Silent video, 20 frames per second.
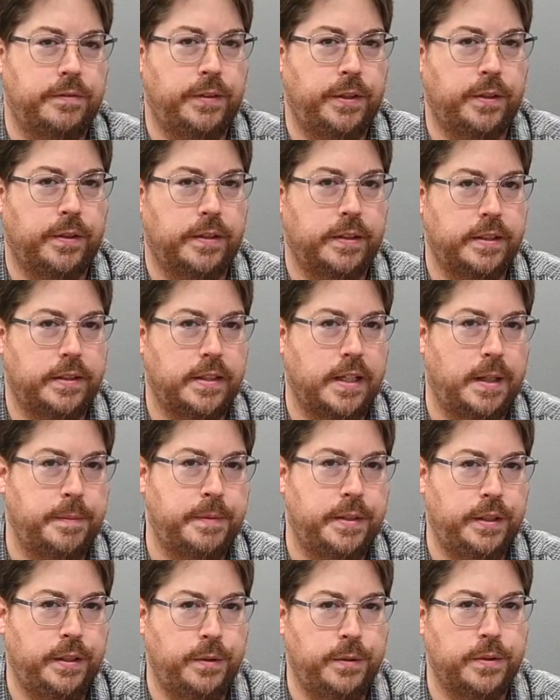If you are the
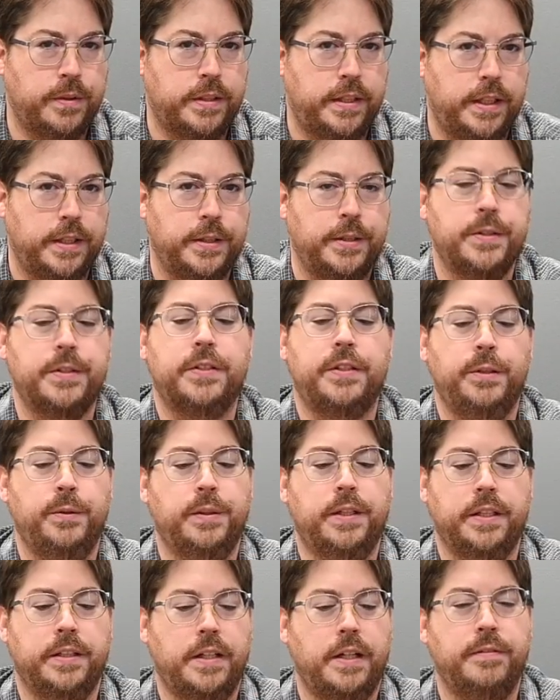type to use gears,
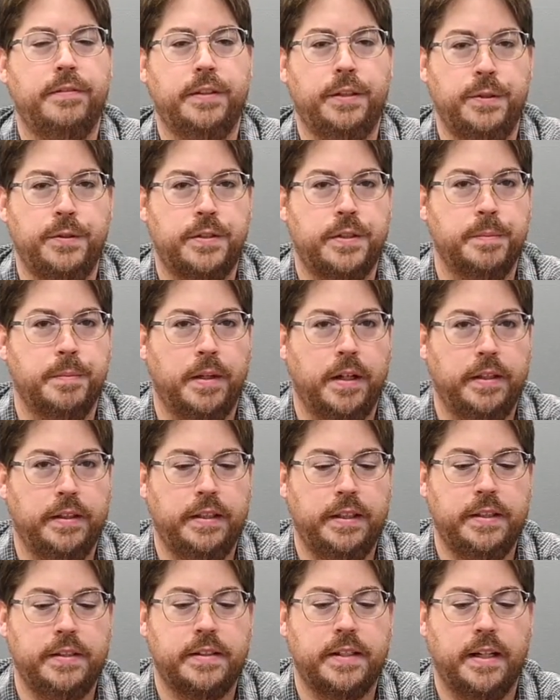you can definitely use them on
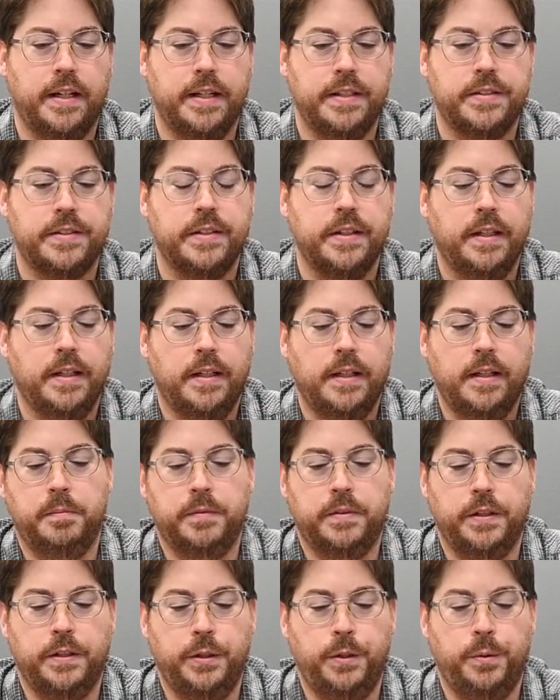these guys.
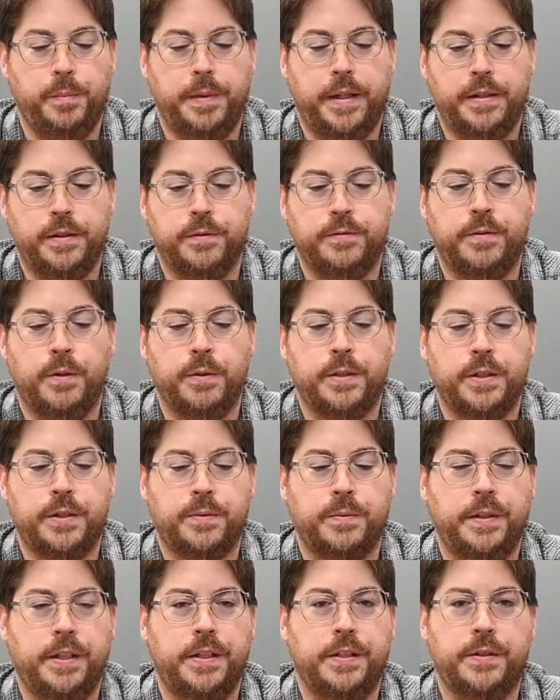The new manual
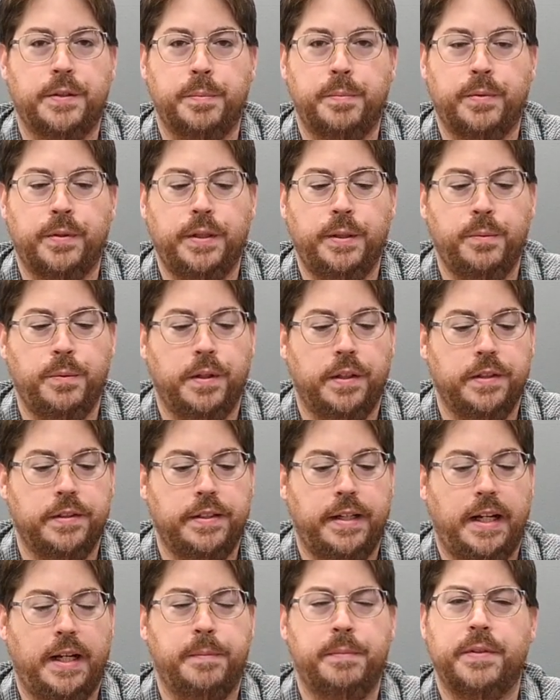focus rings are pretty well
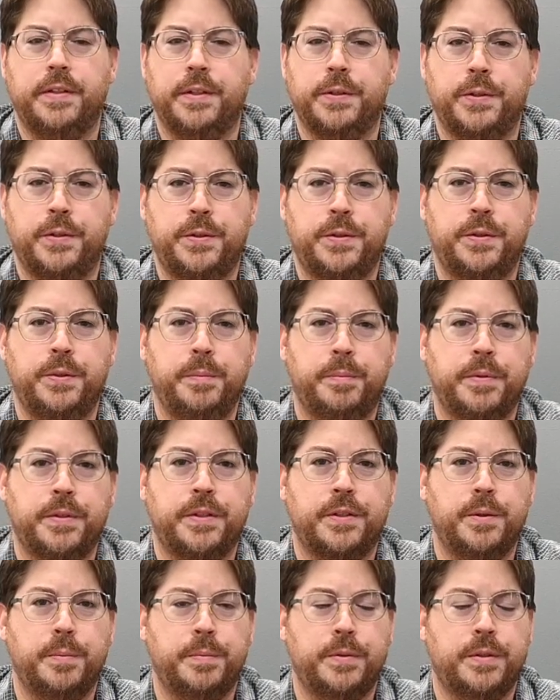damped. They're super,
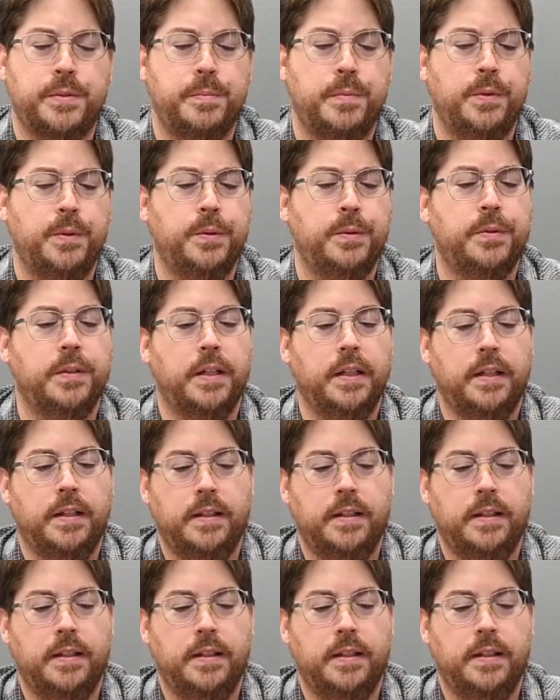super smooth.